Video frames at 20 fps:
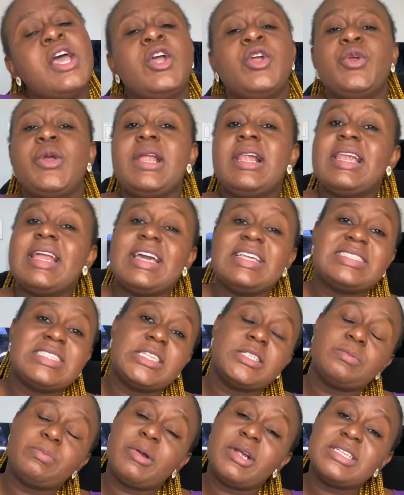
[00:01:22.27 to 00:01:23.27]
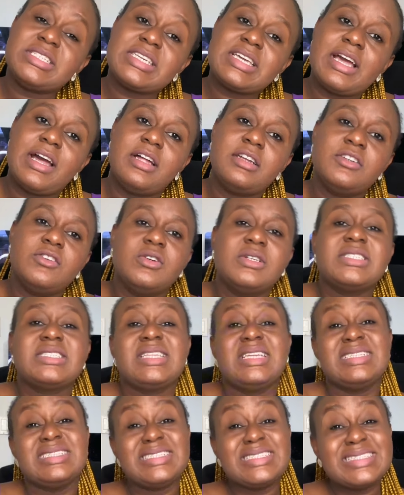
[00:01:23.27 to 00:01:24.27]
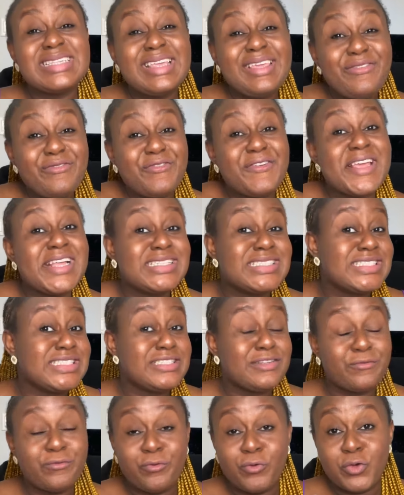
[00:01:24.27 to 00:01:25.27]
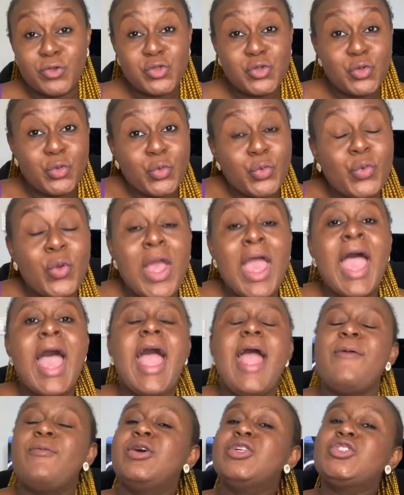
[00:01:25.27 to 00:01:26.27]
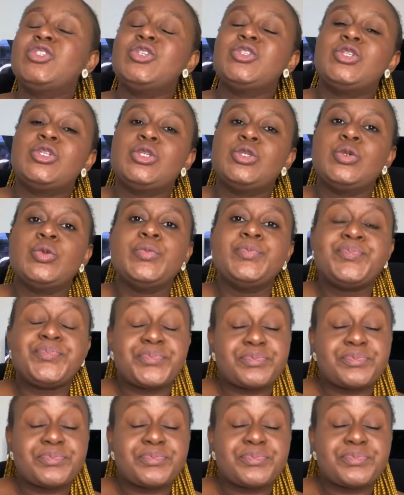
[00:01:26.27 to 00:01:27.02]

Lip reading: you're a licensed practical nurse, then this event is for you. I want you to